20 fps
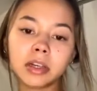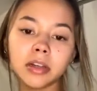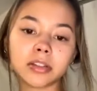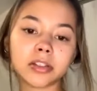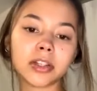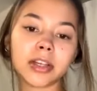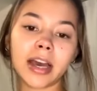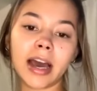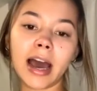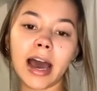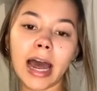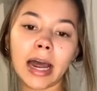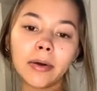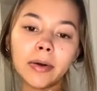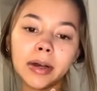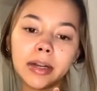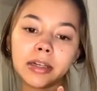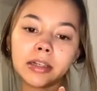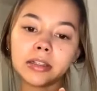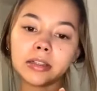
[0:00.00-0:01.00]
so yeah, I
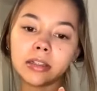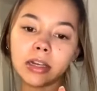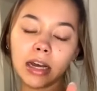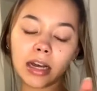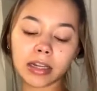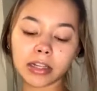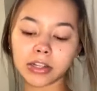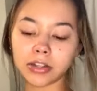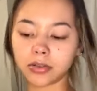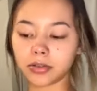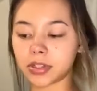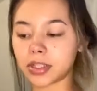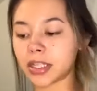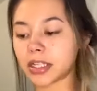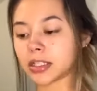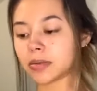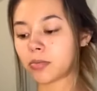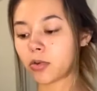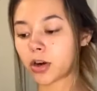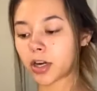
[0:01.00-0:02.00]
would use
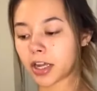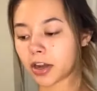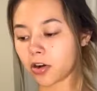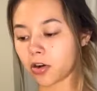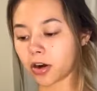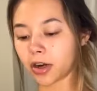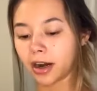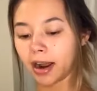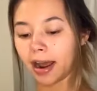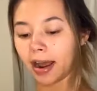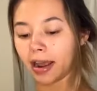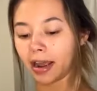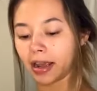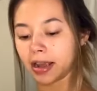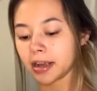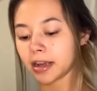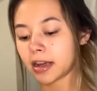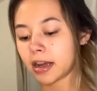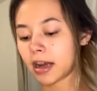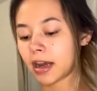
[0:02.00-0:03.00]
this morning or night.
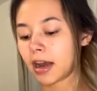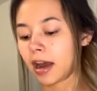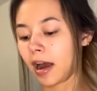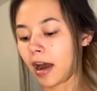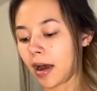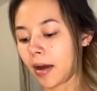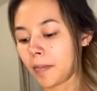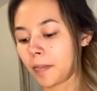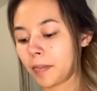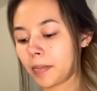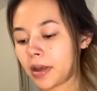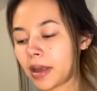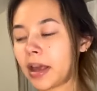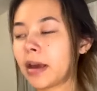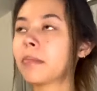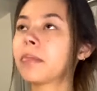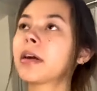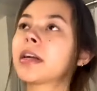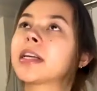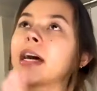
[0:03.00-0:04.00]
Um,
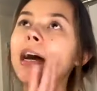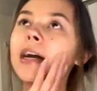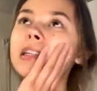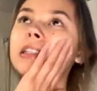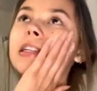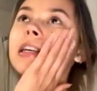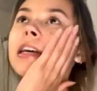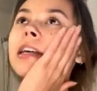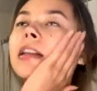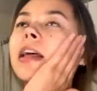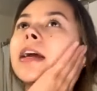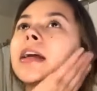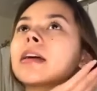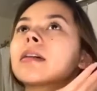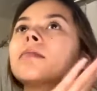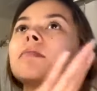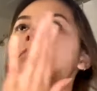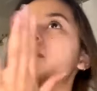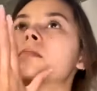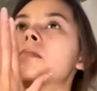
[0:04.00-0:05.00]
it protects it like
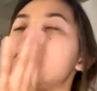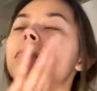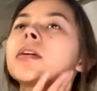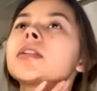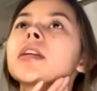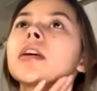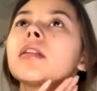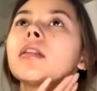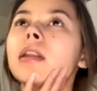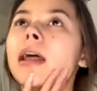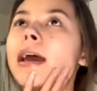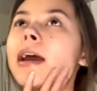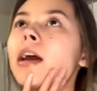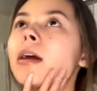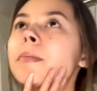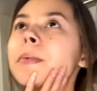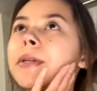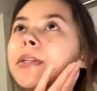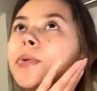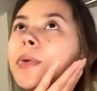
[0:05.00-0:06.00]
puts a
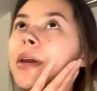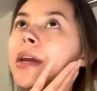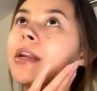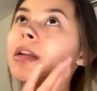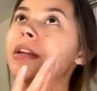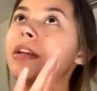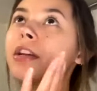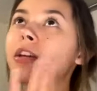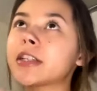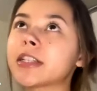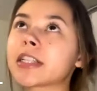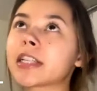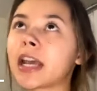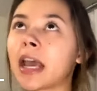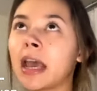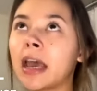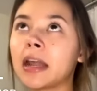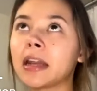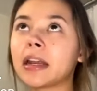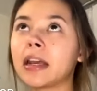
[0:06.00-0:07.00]
layer between your
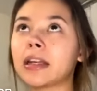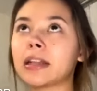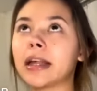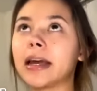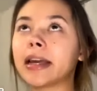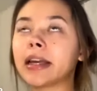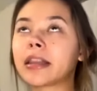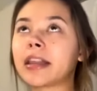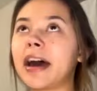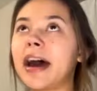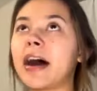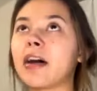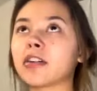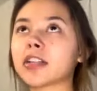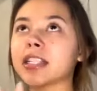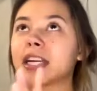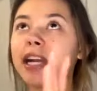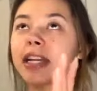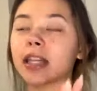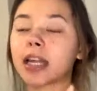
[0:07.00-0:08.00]
skin and like the
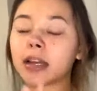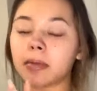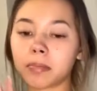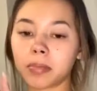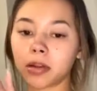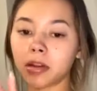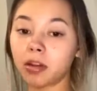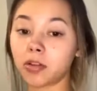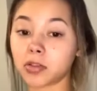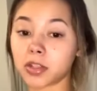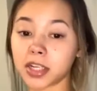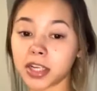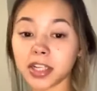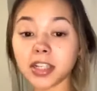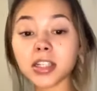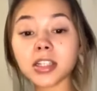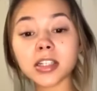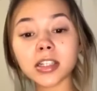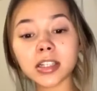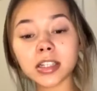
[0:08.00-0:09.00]
outside like
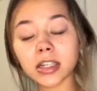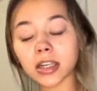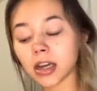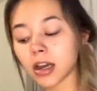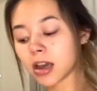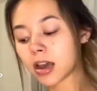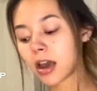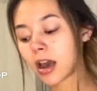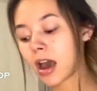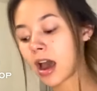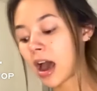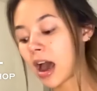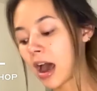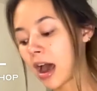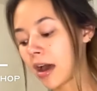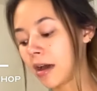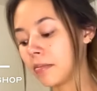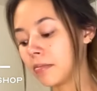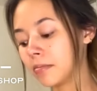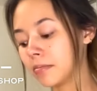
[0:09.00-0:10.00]
pollutants.
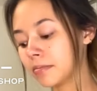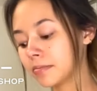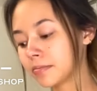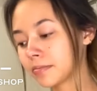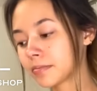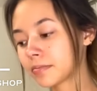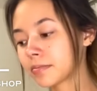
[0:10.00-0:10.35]
Um,